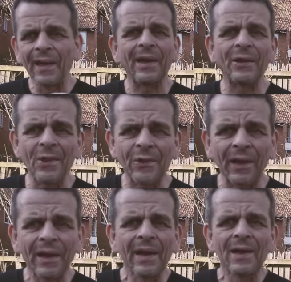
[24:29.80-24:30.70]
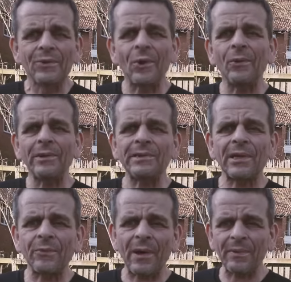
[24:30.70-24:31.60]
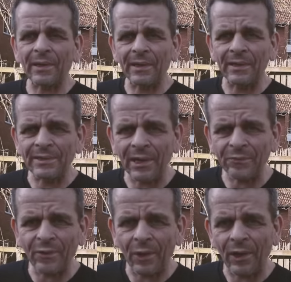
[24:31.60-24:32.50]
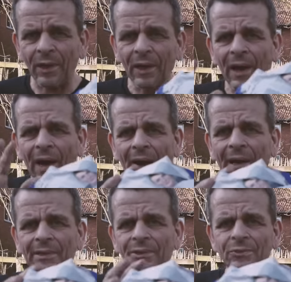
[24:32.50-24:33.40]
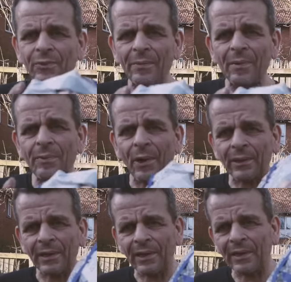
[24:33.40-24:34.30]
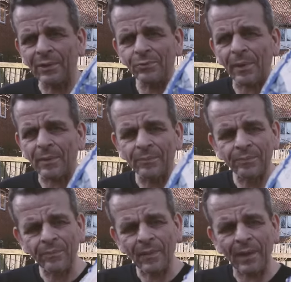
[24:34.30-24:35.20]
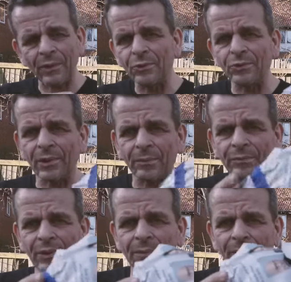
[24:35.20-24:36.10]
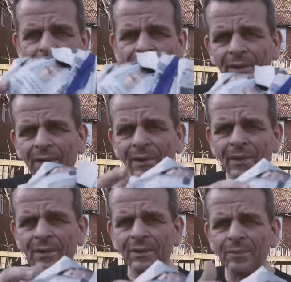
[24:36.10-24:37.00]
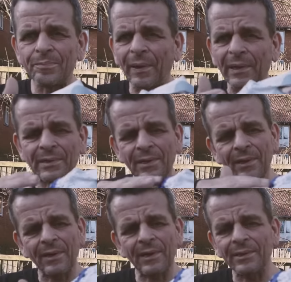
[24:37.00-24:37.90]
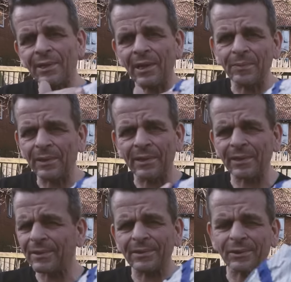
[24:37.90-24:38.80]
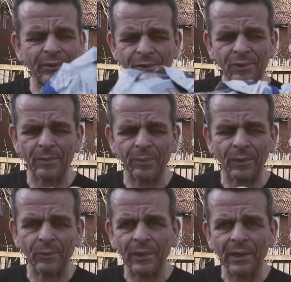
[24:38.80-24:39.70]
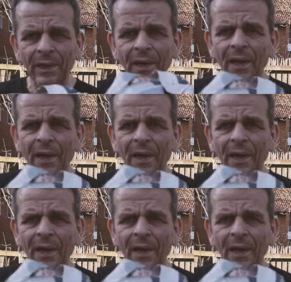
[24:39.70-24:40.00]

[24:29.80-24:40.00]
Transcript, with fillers: Another thing. So instead of wrapping it in tin foil, I just wrapped the pot in newspaper, and I used some some uh, paint uh, tape here. This is just gonna burn away.